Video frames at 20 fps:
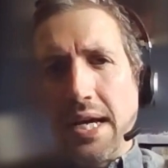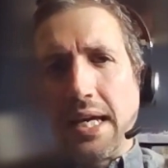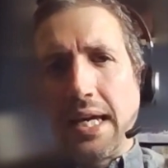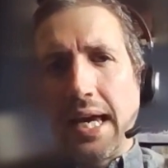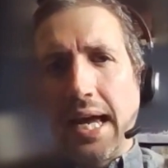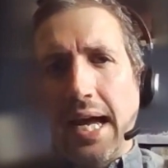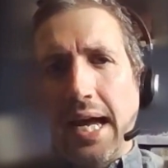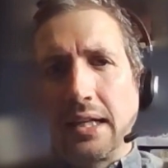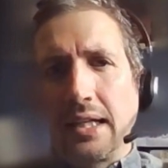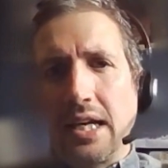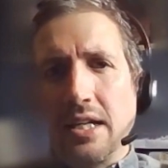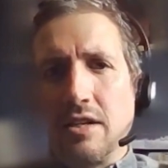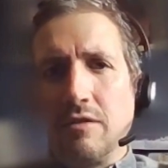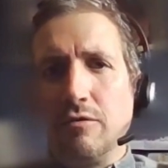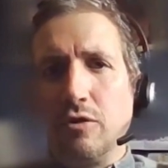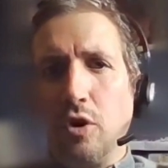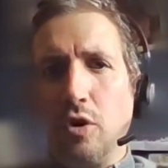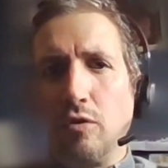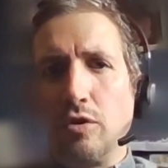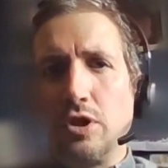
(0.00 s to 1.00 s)
can get
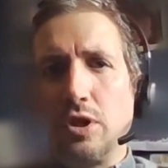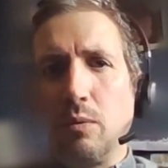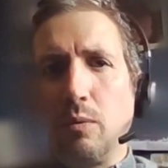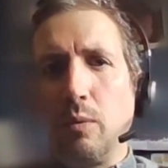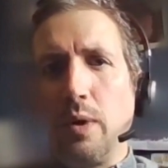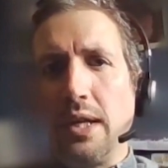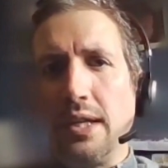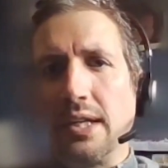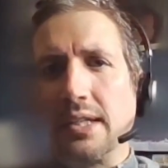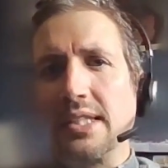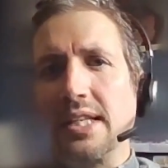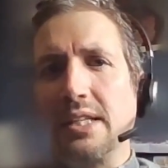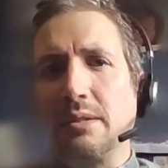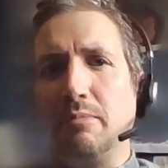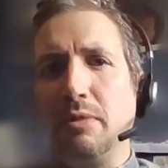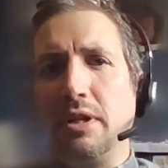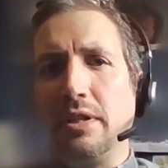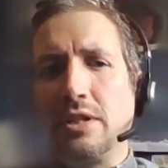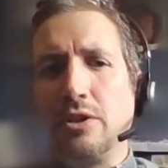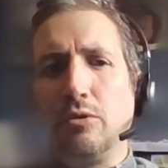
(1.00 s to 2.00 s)
involved with
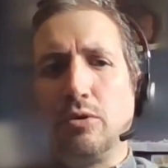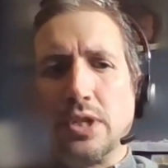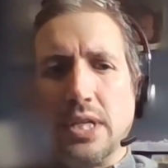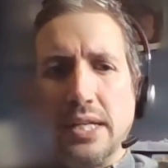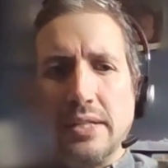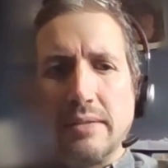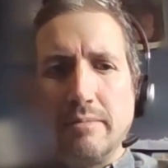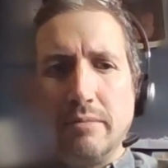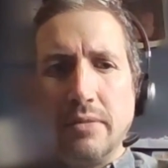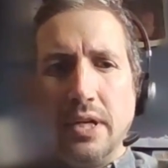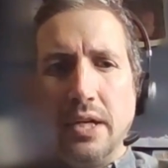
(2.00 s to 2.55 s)
accessibility audits.